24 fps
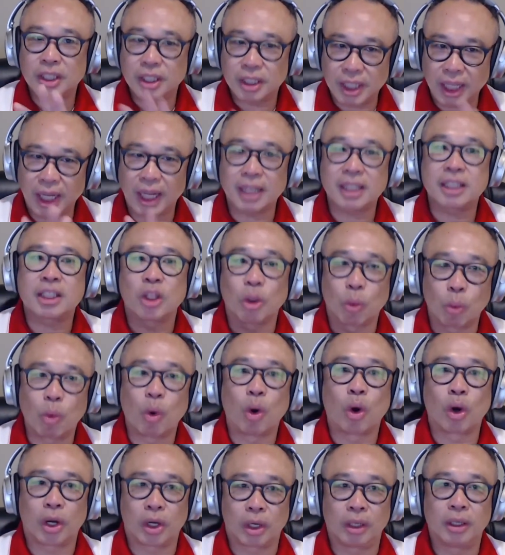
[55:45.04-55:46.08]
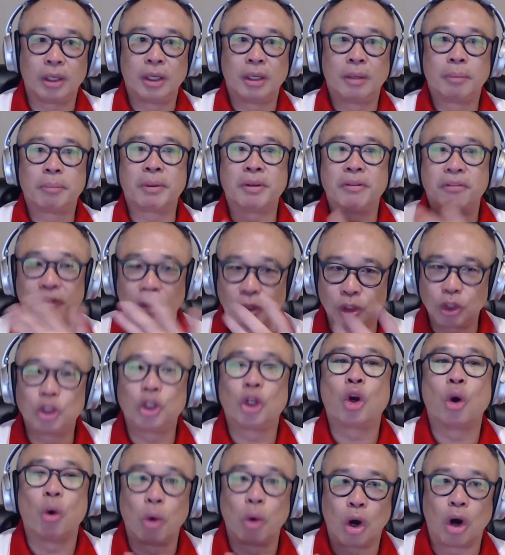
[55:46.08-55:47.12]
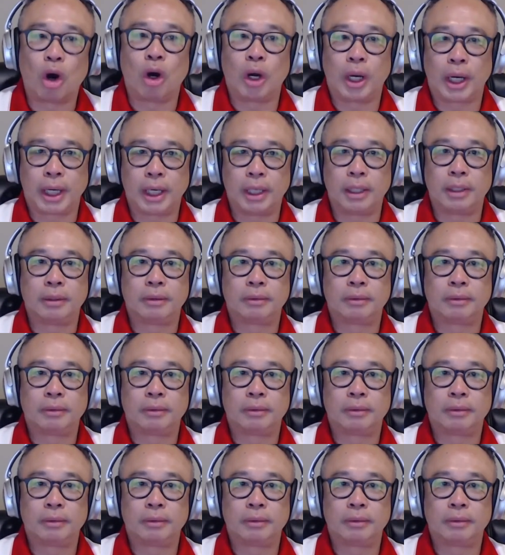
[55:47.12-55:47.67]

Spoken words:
test the water before you go all in.